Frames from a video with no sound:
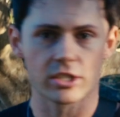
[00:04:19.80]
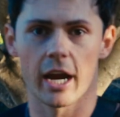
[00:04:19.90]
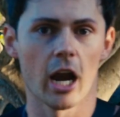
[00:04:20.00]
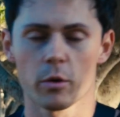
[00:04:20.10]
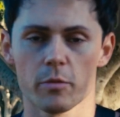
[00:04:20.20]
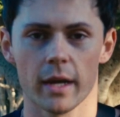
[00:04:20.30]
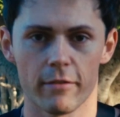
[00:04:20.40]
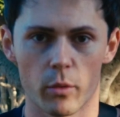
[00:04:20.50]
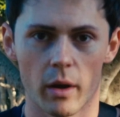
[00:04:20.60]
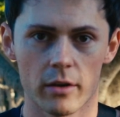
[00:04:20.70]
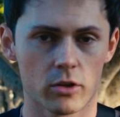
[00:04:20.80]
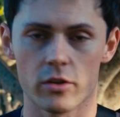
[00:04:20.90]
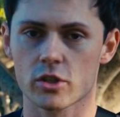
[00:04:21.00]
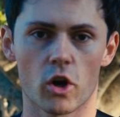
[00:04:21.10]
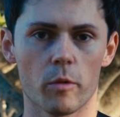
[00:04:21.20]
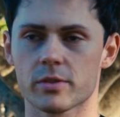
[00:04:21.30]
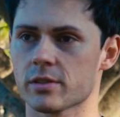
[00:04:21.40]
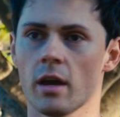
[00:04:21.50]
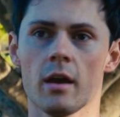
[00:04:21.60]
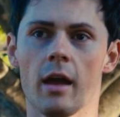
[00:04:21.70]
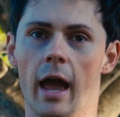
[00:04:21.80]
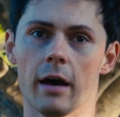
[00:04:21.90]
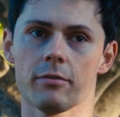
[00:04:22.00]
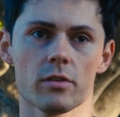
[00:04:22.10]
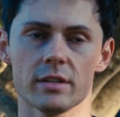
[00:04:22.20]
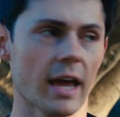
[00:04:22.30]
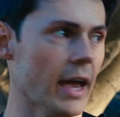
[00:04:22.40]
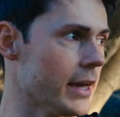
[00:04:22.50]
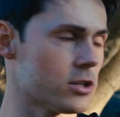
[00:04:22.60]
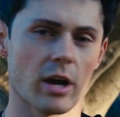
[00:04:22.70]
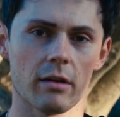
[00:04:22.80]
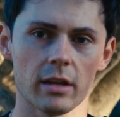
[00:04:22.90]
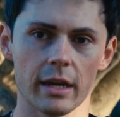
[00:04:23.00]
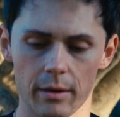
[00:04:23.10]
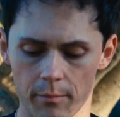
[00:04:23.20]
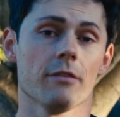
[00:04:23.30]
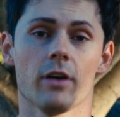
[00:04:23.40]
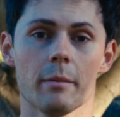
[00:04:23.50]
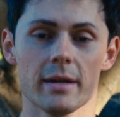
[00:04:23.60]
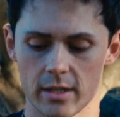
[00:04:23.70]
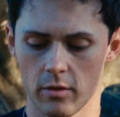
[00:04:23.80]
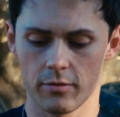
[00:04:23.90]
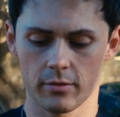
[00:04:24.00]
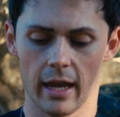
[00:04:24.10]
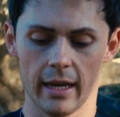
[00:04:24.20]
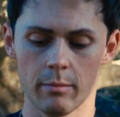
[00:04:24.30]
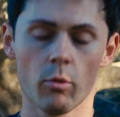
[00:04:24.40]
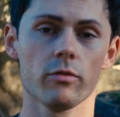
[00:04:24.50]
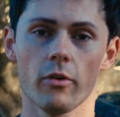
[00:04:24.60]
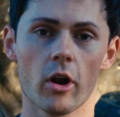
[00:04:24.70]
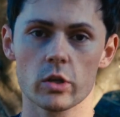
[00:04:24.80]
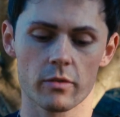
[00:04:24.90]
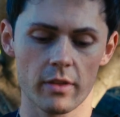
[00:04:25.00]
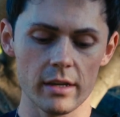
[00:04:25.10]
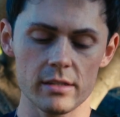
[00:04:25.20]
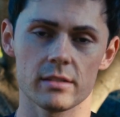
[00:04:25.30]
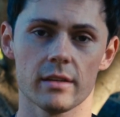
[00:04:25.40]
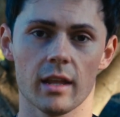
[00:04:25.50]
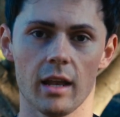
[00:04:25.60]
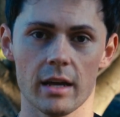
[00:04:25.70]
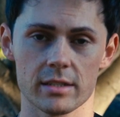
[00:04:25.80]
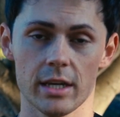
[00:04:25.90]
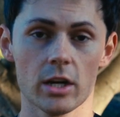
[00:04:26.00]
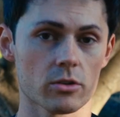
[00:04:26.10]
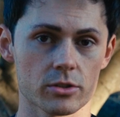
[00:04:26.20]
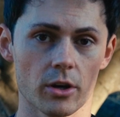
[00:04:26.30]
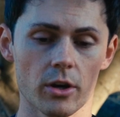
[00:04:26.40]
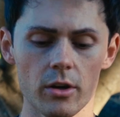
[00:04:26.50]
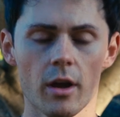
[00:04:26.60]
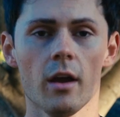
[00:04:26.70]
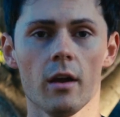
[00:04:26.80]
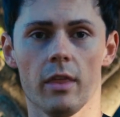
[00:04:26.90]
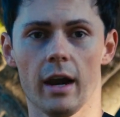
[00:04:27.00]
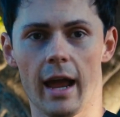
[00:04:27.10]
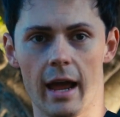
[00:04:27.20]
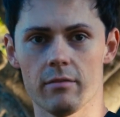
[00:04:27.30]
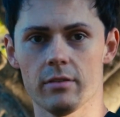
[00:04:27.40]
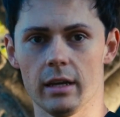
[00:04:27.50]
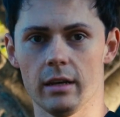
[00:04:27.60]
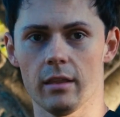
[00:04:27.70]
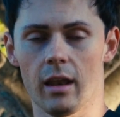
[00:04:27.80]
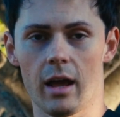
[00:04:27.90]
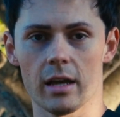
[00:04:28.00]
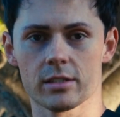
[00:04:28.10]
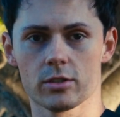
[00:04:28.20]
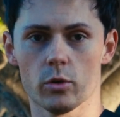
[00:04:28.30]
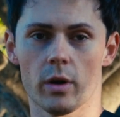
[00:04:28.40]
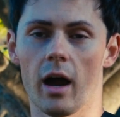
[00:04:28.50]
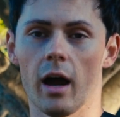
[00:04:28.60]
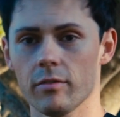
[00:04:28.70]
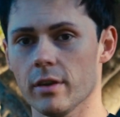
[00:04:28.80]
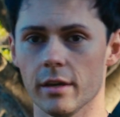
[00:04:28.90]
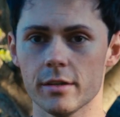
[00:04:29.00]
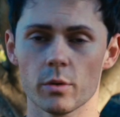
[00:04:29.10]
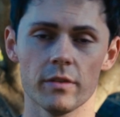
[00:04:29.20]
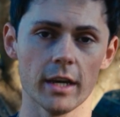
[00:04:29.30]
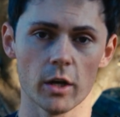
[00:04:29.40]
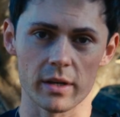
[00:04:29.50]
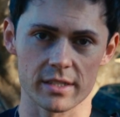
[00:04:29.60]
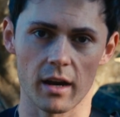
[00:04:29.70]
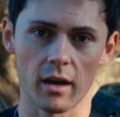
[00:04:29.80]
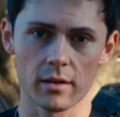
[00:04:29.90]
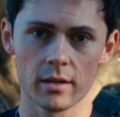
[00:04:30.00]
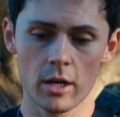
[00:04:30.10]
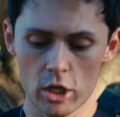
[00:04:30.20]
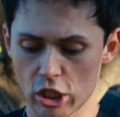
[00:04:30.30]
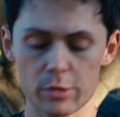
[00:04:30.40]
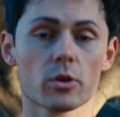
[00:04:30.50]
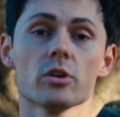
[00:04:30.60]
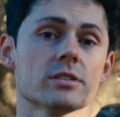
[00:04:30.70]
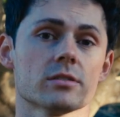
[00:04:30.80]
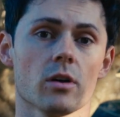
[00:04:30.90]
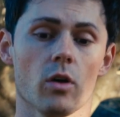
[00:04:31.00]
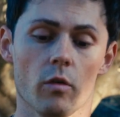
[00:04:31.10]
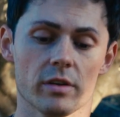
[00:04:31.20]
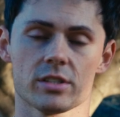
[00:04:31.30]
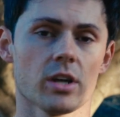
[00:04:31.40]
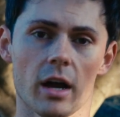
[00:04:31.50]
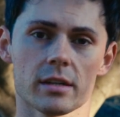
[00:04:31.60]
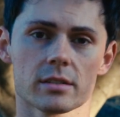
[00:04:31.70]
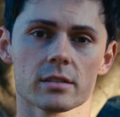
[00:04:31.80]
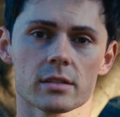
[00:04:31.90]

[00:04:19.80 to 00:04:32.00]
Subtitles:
just carry it with me everywhere, to the shops, out for the day, traveling. I find myself taking more photos of this in the last year or so than I have in the last 2.5 years with the EOS R, just because of its size.